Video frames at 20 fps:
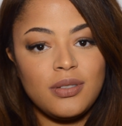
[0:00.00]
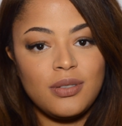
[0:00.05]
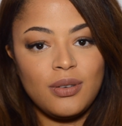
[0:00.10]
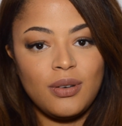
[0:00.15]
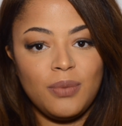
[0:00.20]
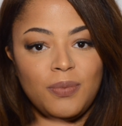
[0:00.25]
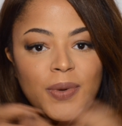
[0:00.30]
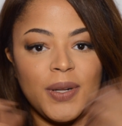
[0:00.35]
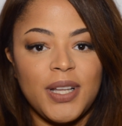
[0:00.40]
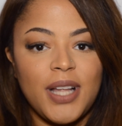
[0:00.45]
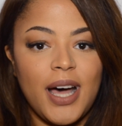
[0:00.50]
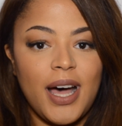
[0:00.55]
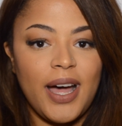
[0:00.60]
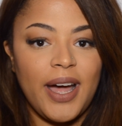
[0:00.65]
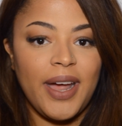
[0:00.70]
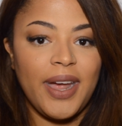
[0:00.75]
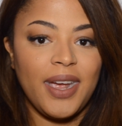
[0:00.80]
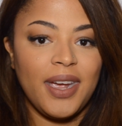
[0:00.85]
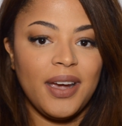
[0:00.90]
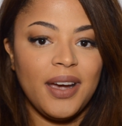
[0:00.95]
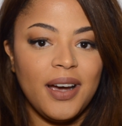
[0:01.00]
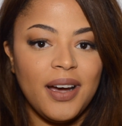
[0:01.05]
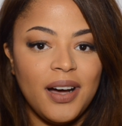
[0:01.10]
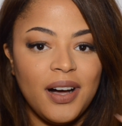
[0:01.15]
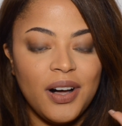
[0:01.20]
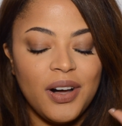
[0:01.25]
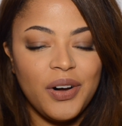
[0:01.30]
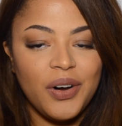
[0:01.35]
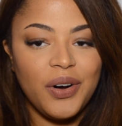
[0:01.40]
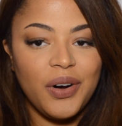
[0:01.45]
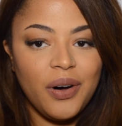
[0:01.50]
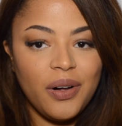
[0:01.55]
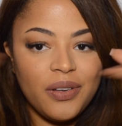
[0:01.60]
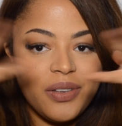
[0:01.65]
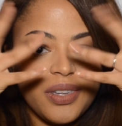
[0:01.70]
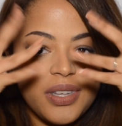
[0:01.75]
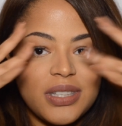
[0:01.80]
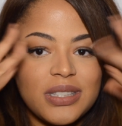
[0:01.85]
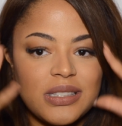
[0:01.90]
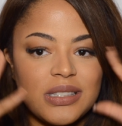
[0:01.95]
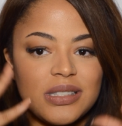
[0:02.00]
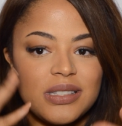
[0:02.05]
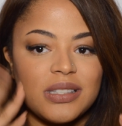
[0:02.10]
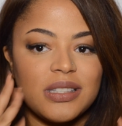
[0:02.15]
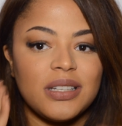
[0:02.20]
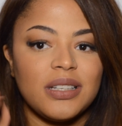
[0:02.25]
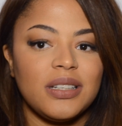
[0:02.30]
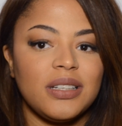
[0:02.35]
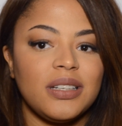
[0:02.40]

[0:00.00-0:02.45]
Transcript: to apply all this